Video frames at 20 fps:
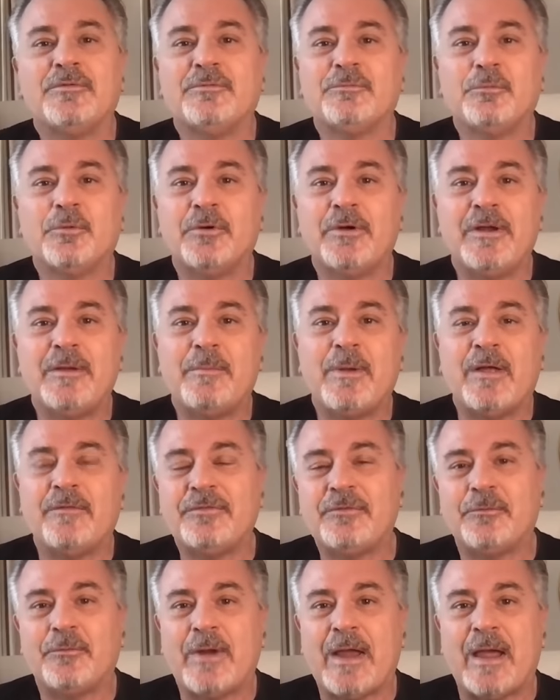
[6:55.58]
was worried
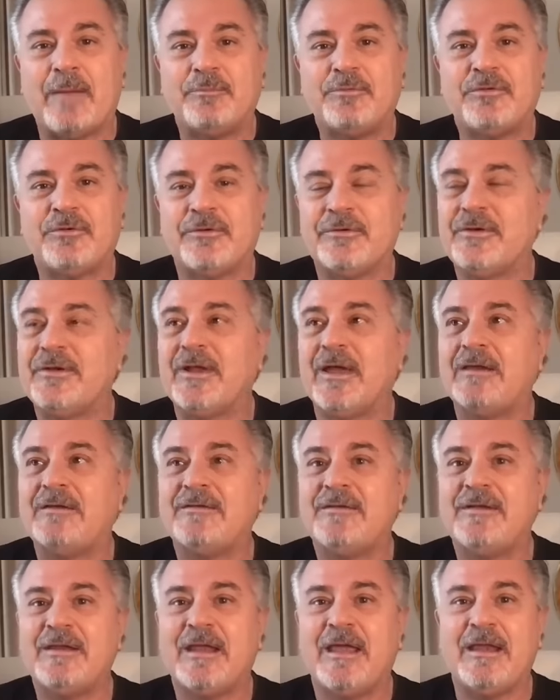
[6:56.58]
about the rapture in
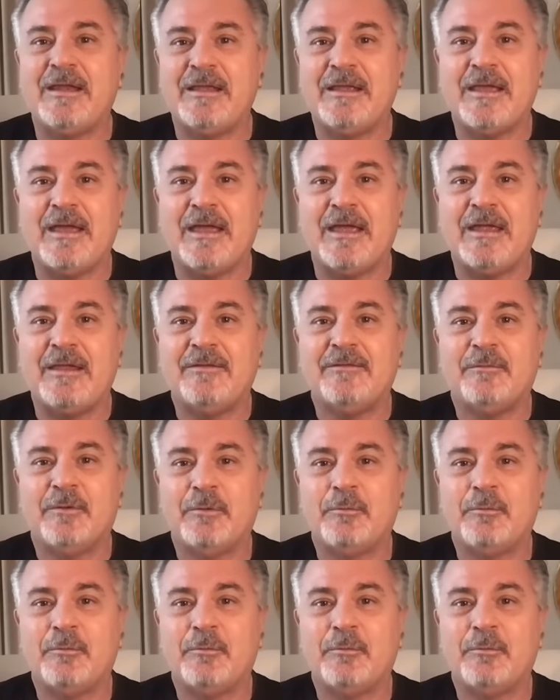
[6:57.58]
nineteen eighty-eight,